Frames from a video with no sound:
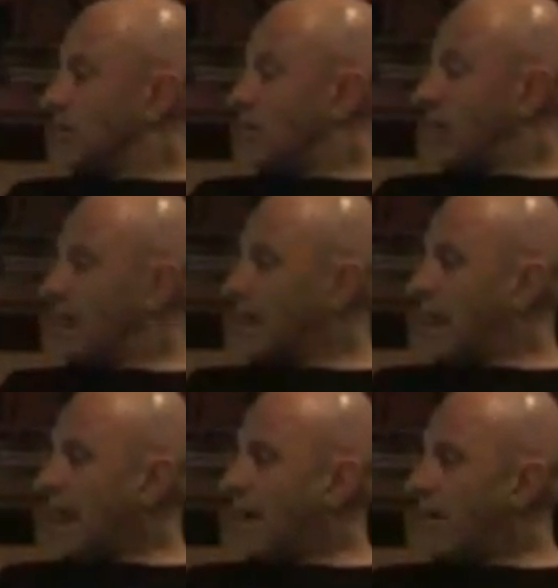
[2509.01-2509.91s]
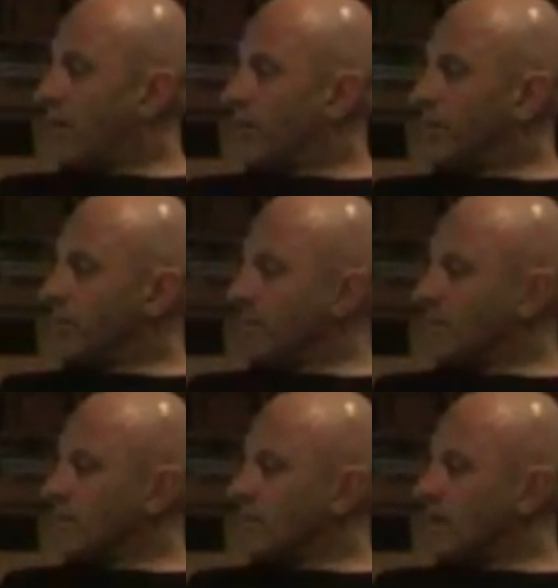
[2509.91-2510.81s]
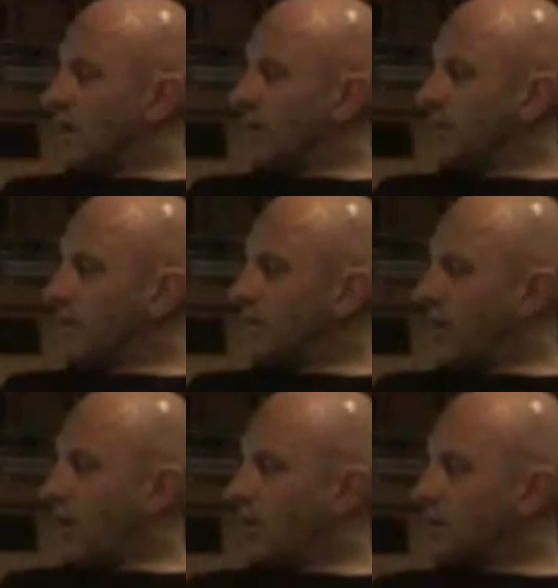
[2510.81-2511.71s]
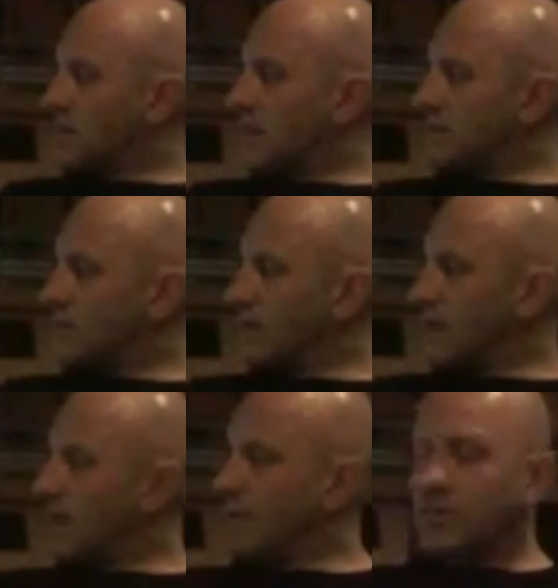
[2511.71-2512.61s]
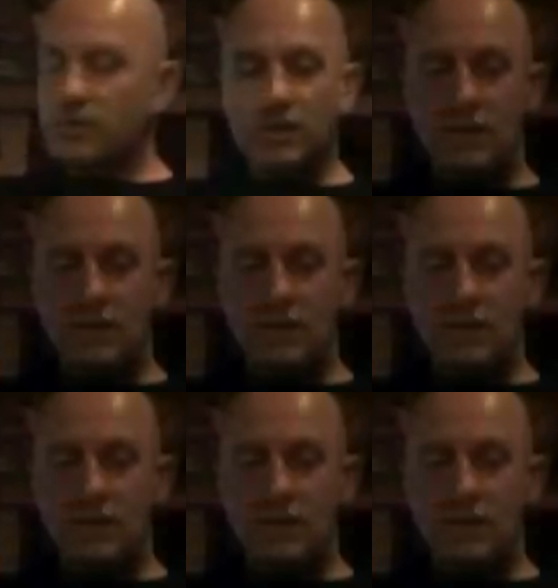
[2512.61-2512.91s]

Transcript: playing it out in part of my sets within Ableton.